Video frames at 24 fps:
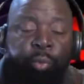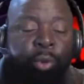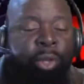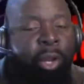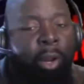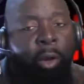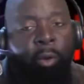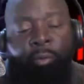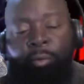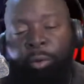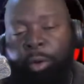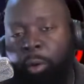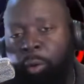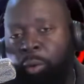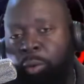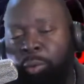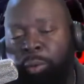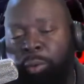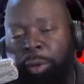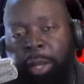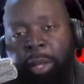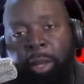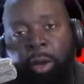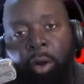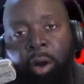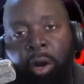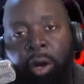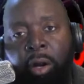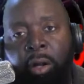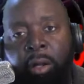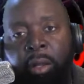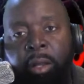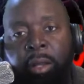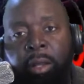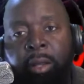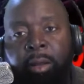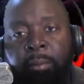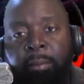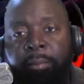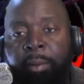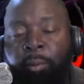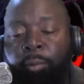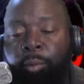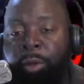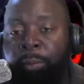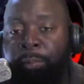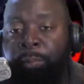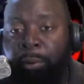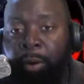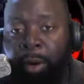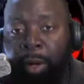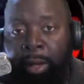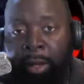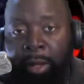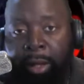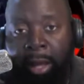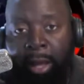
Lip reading: We don't know who they are, but we pray